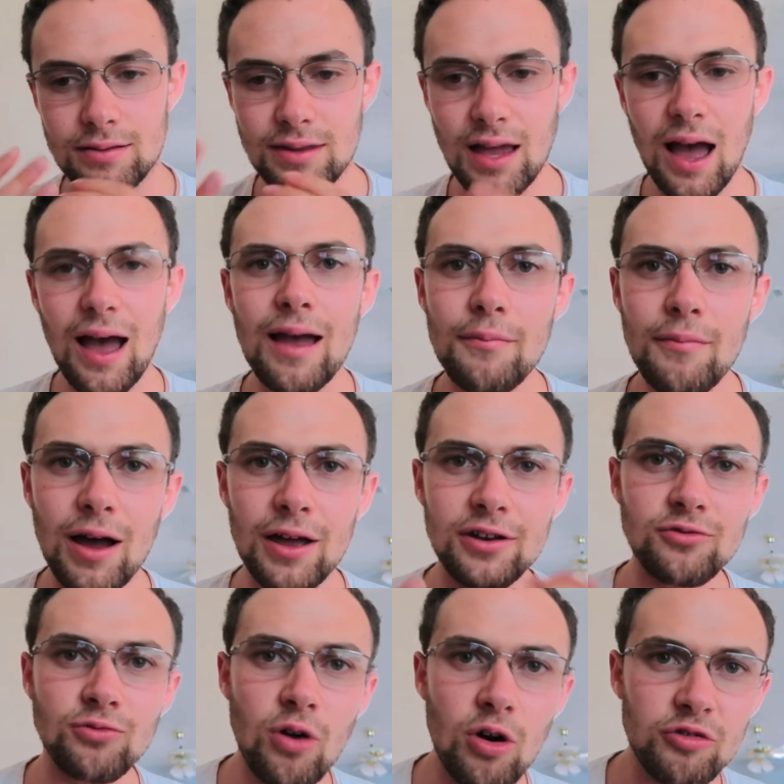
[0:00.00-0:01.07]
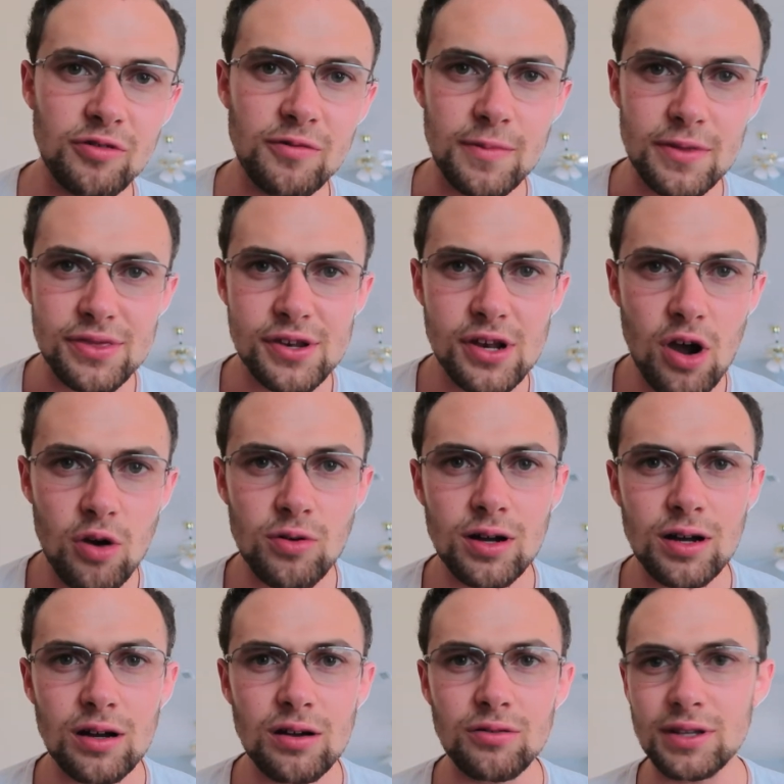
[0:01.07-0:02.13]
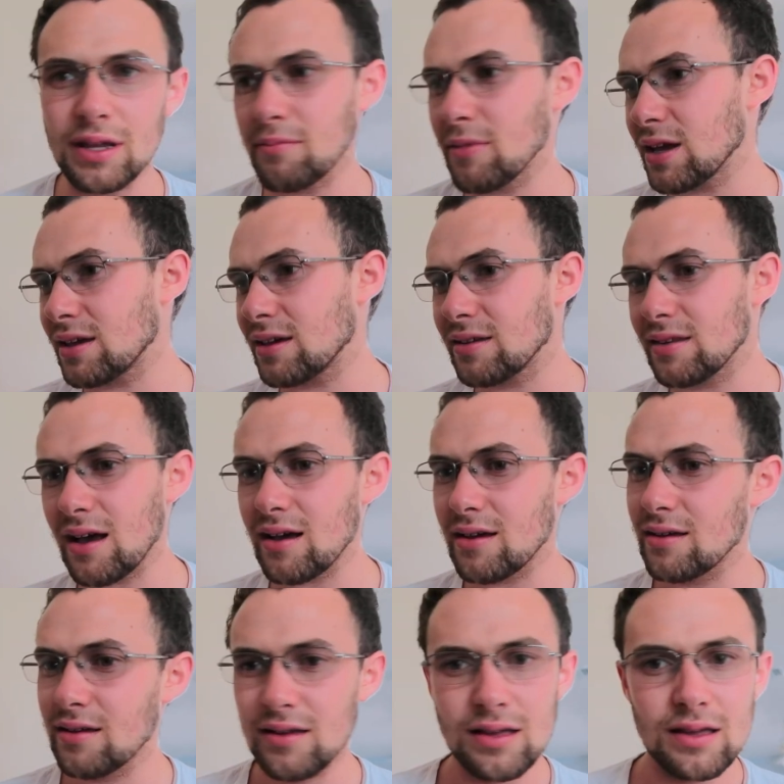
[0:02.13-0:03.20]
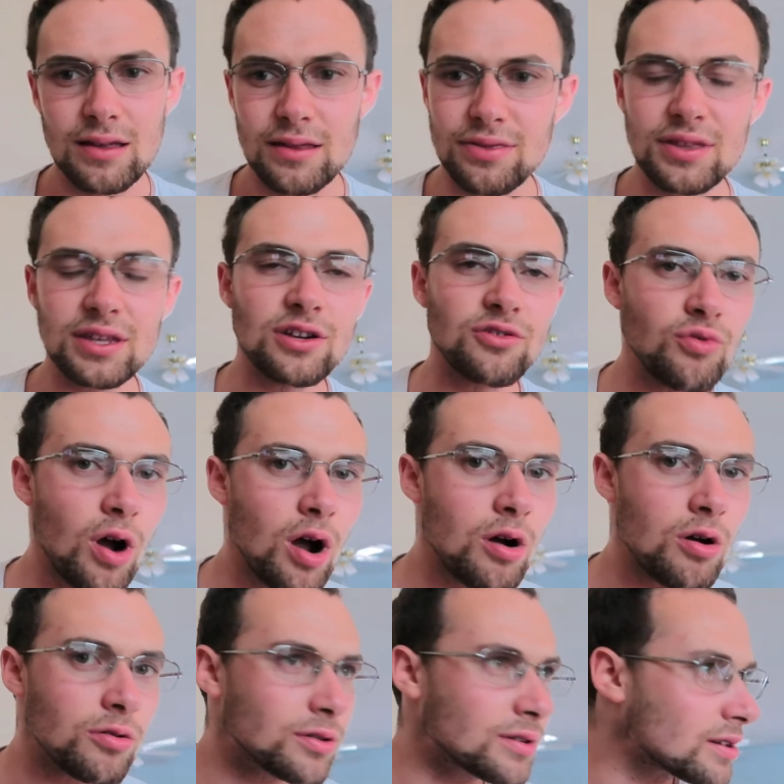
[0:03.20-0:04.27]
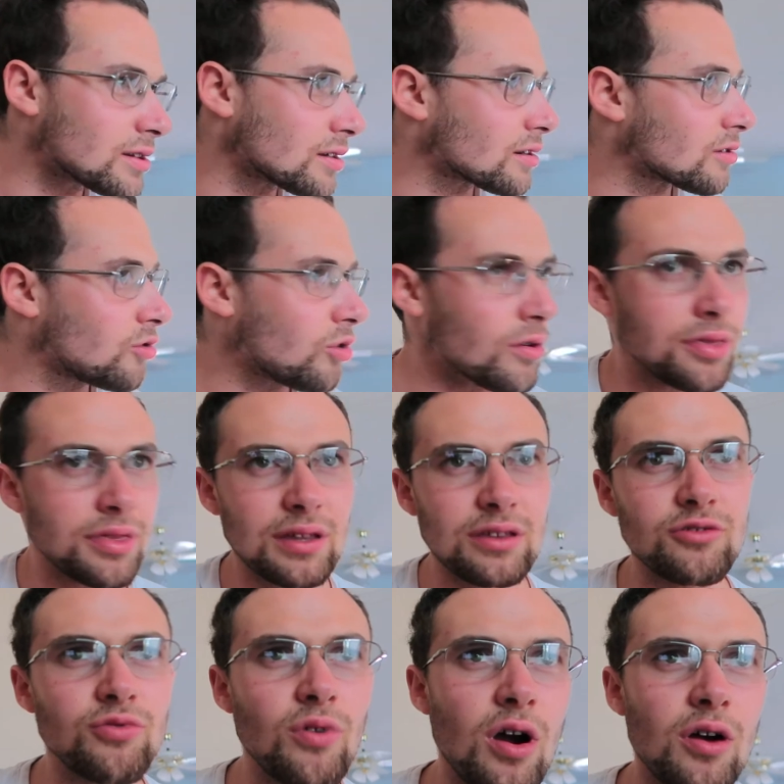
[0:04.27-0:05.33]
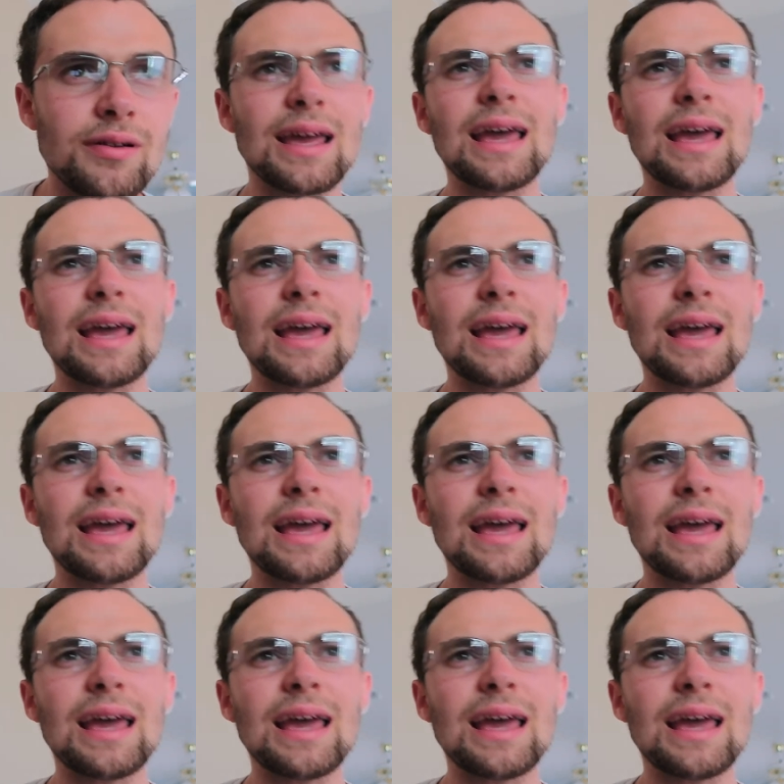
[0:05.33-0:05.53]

time on the road would be slower, or they might not see the world, crossing the world,